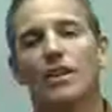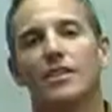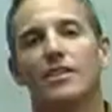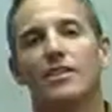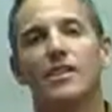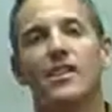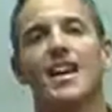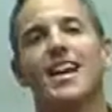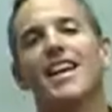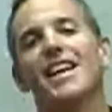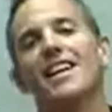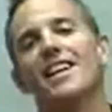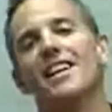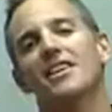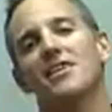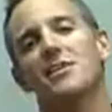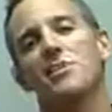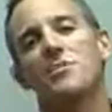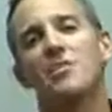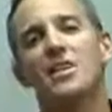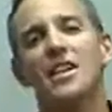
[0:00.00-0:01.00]
Today,
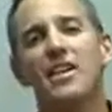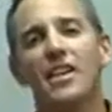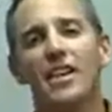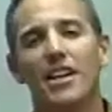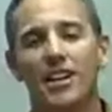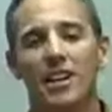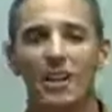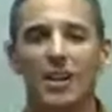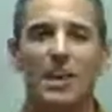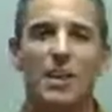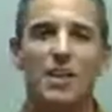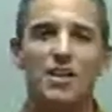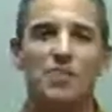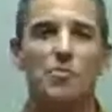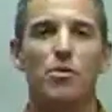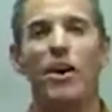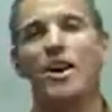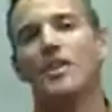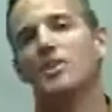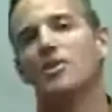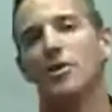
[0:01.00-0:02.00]
the media has
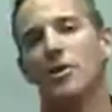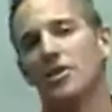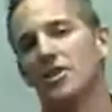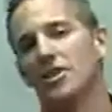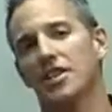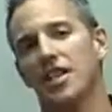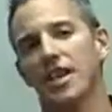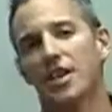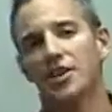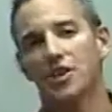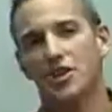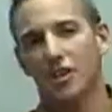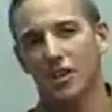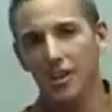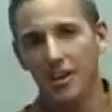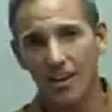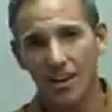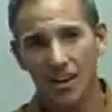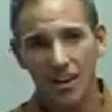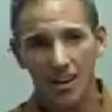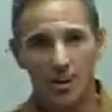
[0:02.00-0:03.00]
brought to our attention
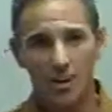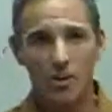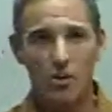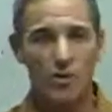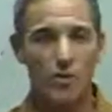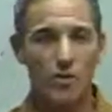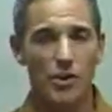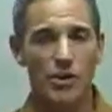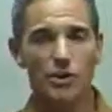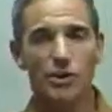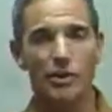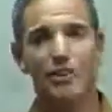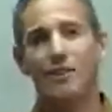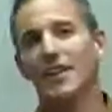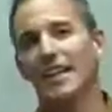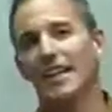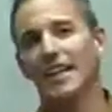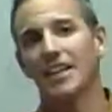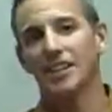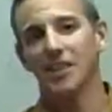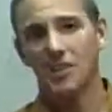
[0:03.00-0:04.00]
that we are
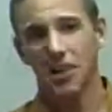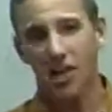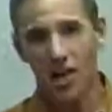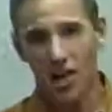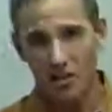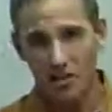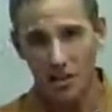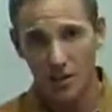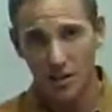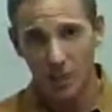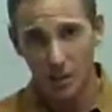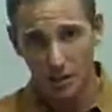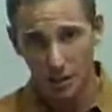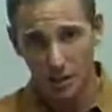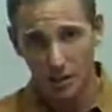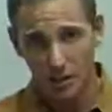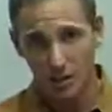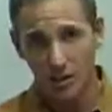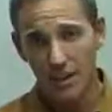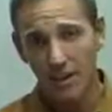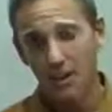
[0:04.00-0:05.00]
living in a toxic
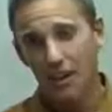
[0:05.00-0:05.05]
world.